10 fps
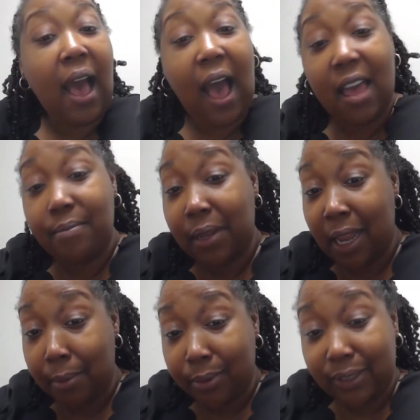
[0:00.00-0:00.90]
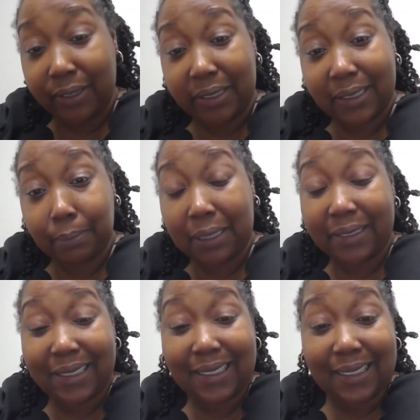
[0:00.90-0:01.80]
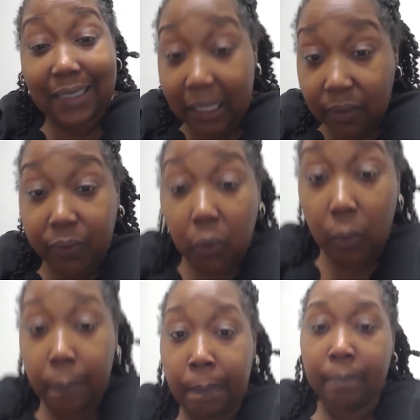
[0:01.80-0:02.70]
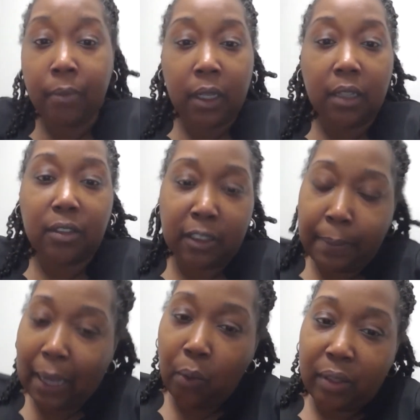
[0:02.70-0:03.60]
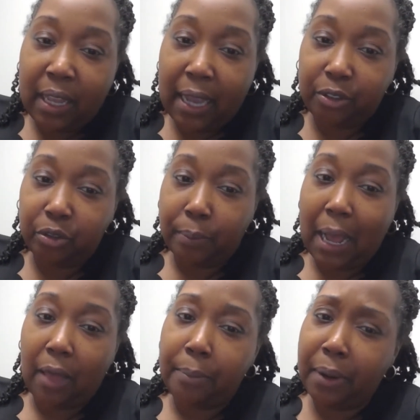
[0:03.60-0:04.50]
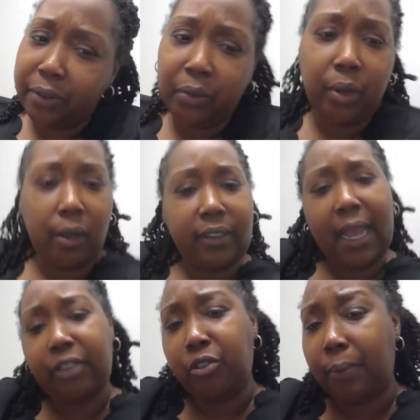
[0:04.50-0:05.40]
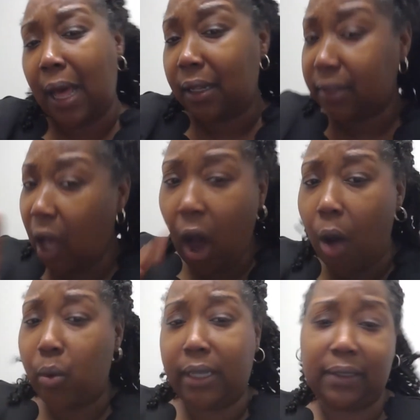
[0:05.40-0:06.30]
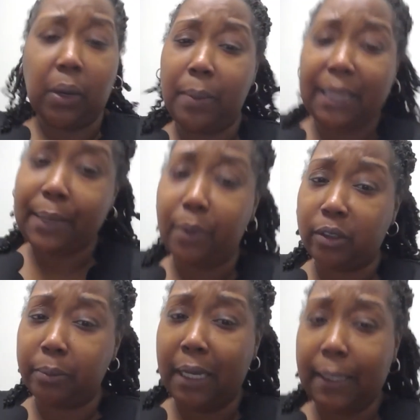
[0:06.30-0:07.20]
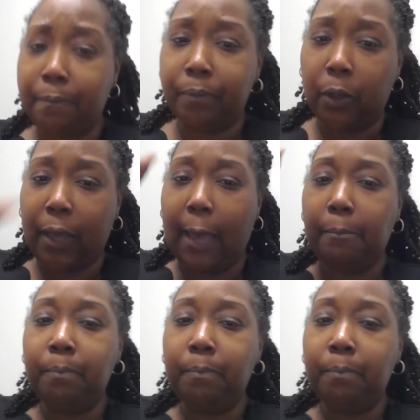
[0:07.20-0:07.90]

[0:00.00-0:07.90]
I have been able to be successful just by going the extra mile. The person who goes the extra mile is always going to make the most money. Okay?